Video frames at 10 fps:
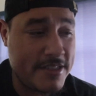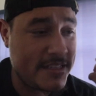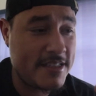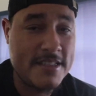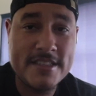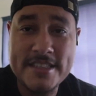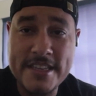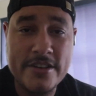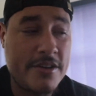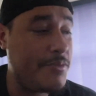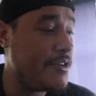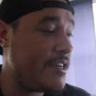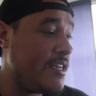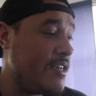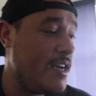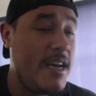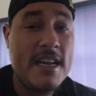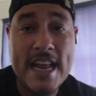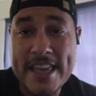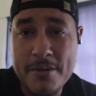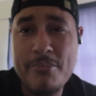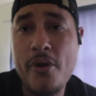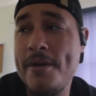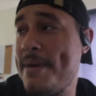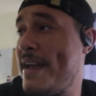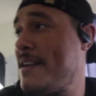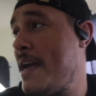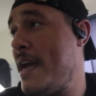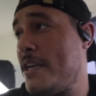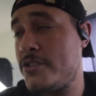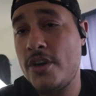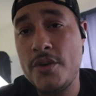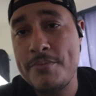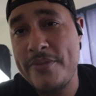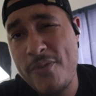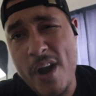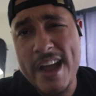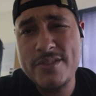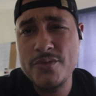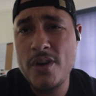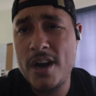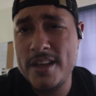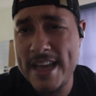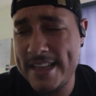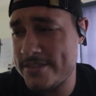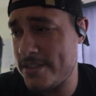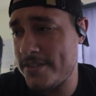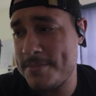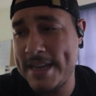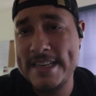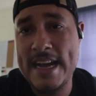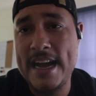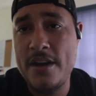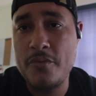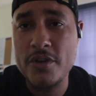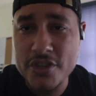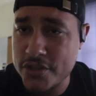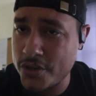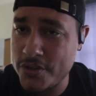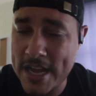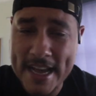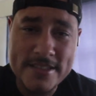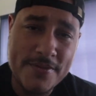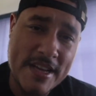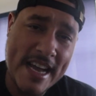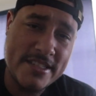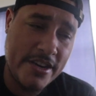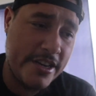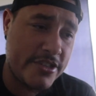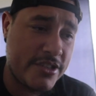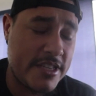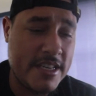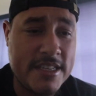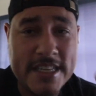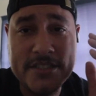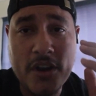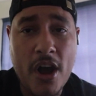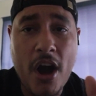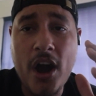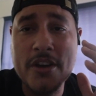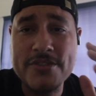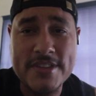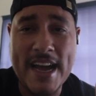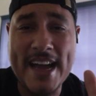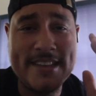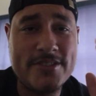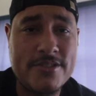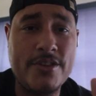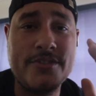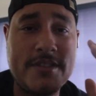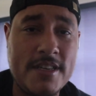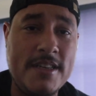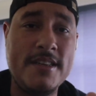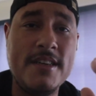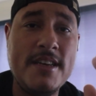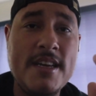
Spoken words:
that's in the sneaker community, like your boy, man. So before I do all that stuff, man, I want to show you guys, if you guys are interested, these are all size 13.